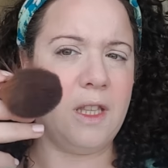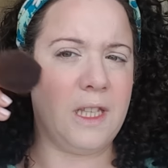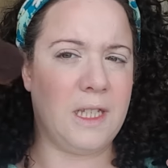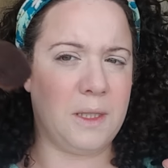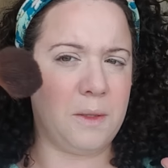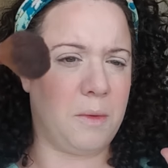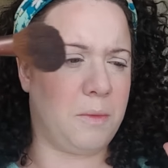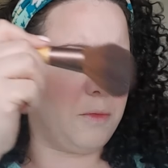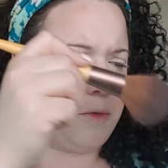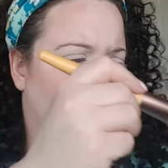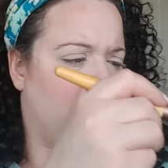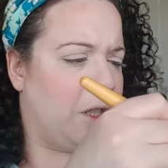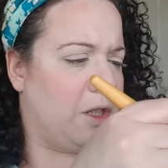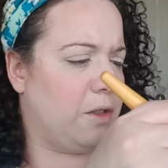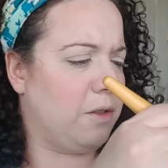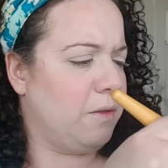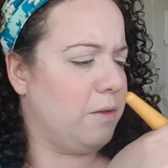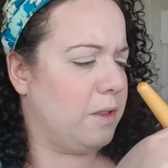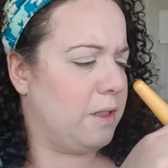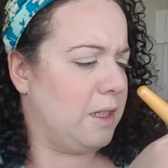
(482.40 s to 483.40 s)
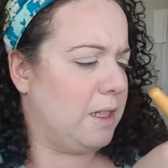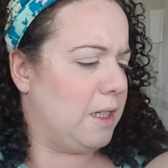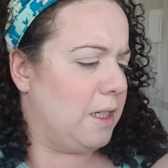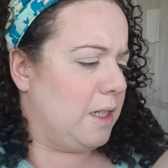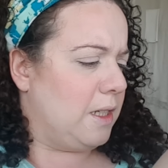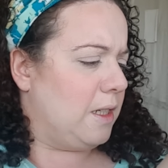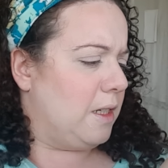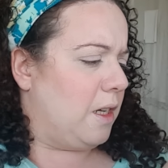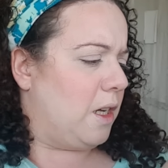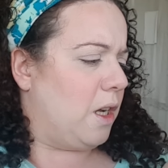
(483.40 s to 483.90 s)
This one will do,
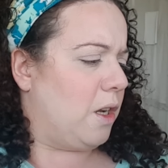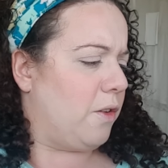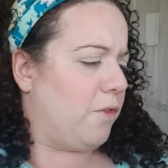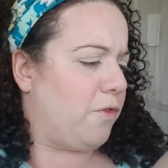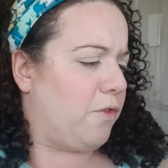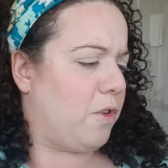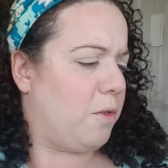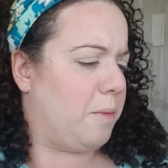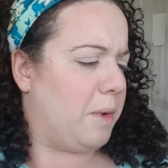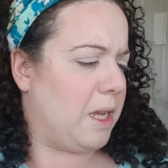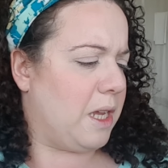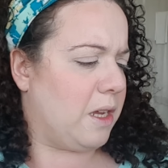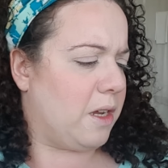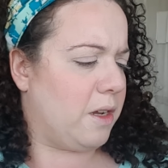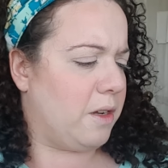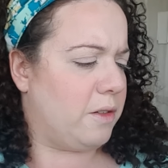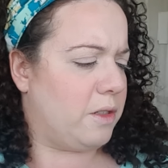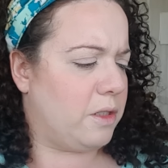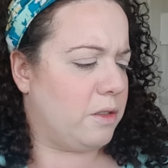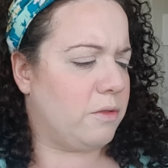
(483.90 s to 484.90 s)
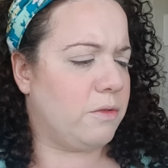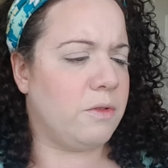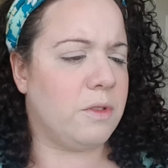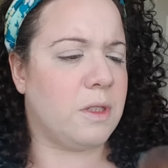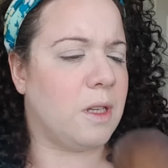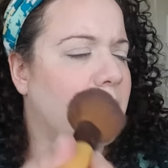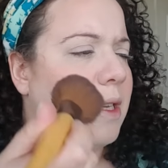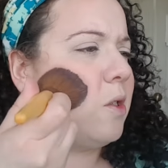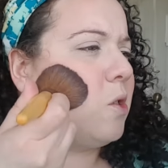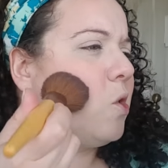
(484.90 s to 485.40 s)
from Eco
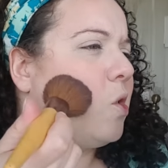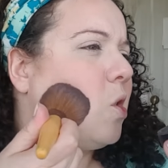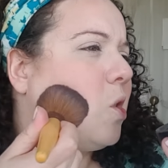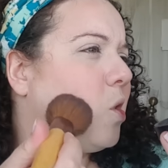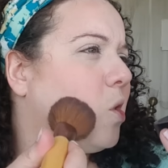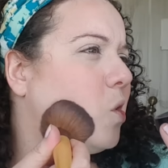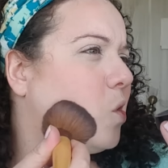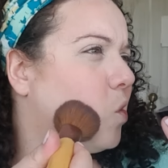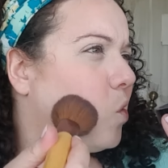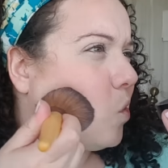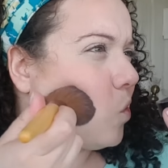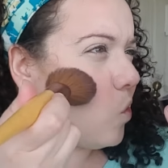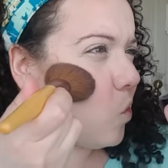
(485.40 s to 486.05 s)
Tools, and just